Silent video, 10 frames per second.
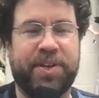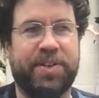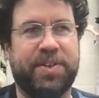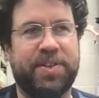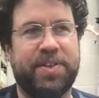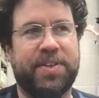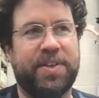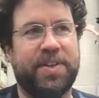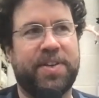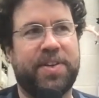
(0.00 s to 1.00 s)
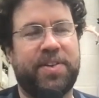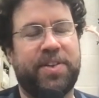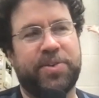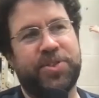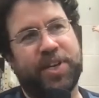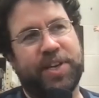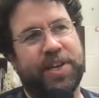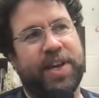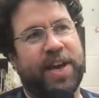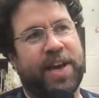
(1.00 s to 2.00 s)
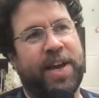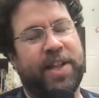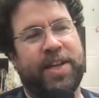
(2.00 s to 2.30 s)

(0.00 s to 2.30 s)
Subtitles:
And there was like a guy,